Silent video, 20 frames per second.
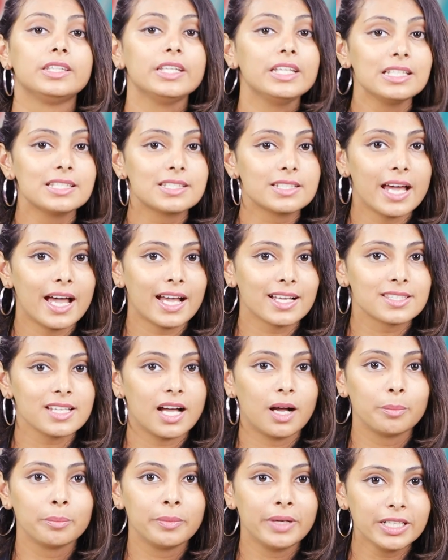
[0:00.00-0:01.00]
These tags
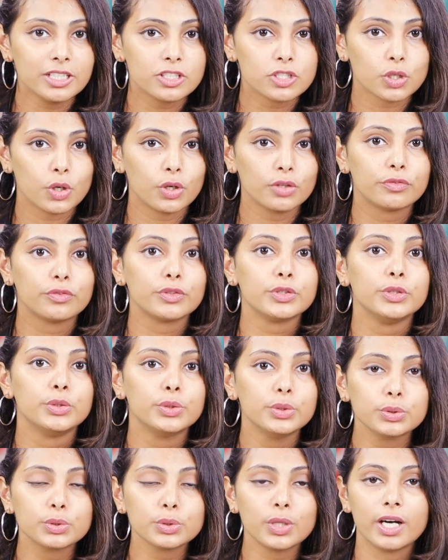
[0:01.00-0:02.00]
are made short for
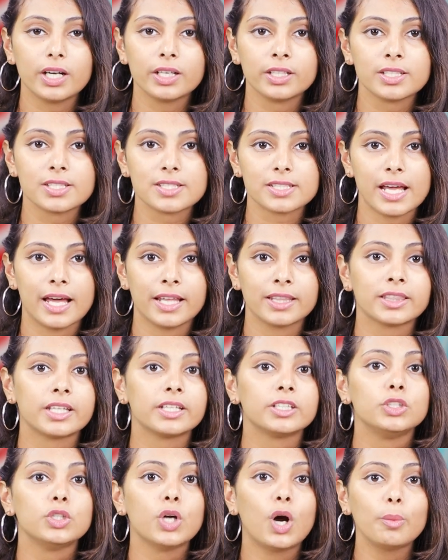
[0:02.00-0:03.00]
you to understand
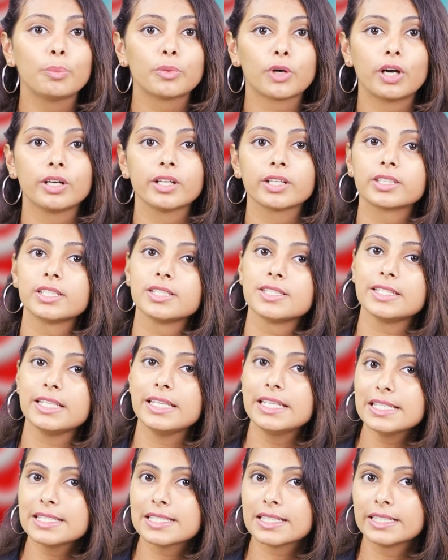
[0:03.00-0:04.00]
that your product is
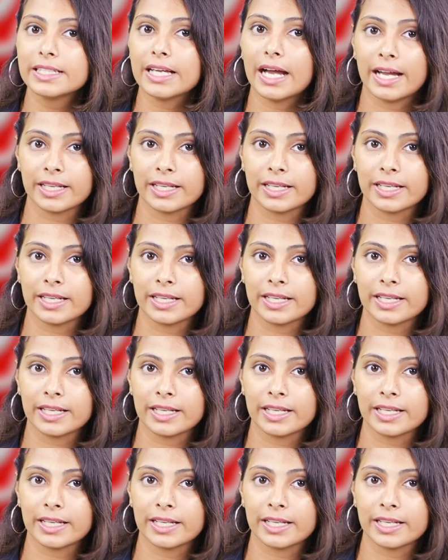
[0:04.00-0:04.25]
easily